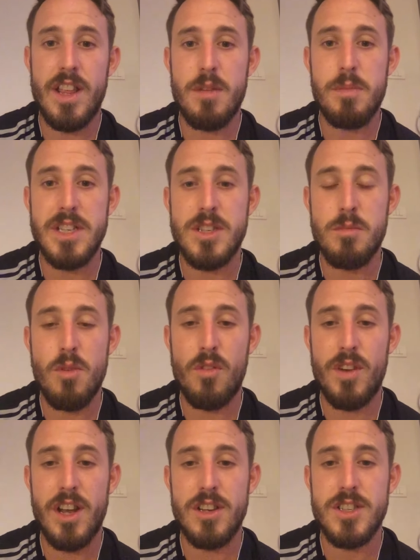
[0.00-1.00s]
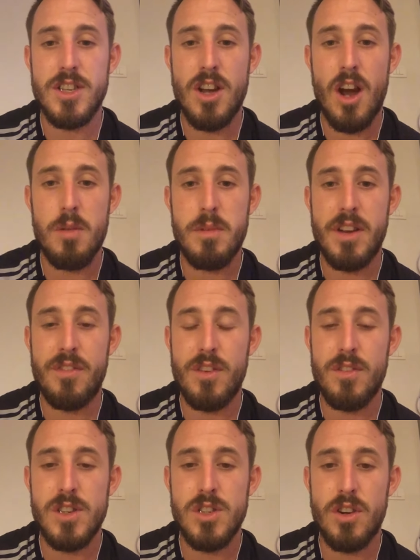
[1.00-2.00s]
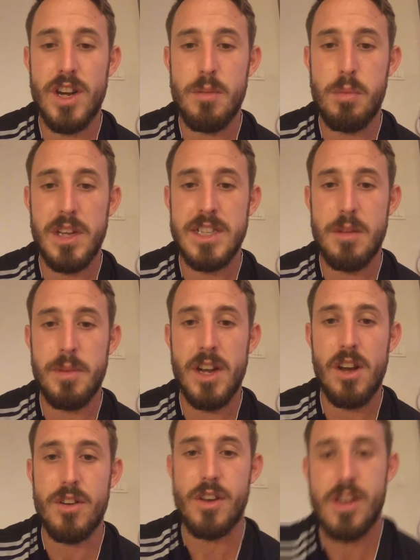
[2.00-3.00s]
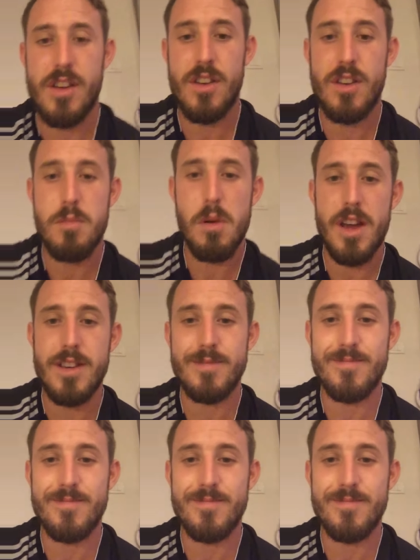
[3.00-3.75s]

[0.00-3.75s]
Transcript: there'll be some more videos to come, and if you've enjoyed it, please let me know. Bye.